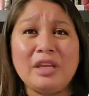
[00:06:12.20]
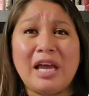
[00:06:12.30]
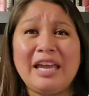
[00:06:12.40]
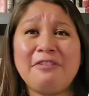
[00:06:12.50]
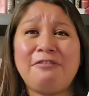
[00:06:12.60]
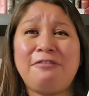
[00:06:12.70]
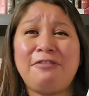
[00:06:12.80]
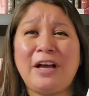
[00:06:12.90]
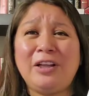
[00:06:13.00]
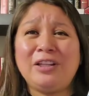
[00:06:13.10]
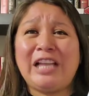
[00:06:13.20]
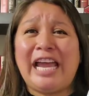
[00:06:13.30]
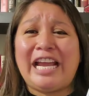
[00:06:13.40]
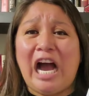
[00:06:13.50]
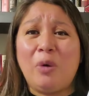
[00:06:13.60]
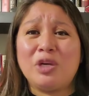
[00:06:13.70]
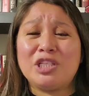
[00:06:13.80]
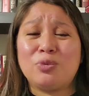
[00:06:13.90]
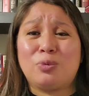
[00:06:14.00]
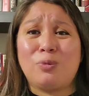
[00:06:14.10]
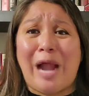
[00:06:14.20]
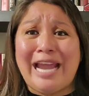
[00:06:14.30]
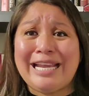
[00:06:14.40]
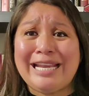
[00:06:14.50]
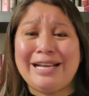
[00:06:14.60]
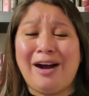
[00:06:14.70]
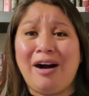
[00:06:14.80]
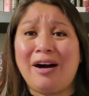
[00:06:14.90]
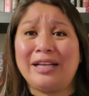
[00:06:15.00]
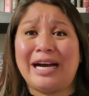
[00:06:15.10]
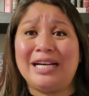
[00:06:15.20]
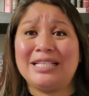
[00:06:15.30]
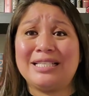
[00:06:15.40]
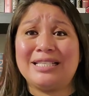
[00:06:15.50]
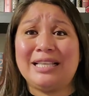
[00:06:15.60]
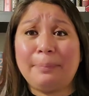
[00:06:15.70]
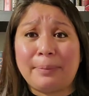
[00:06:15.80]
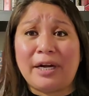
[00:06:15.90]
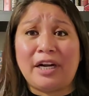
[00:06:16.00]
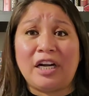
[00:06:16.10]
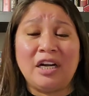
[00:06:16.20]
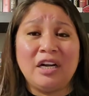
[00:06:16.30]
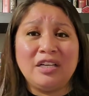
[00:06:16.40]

It felt like I was riding on a zipper.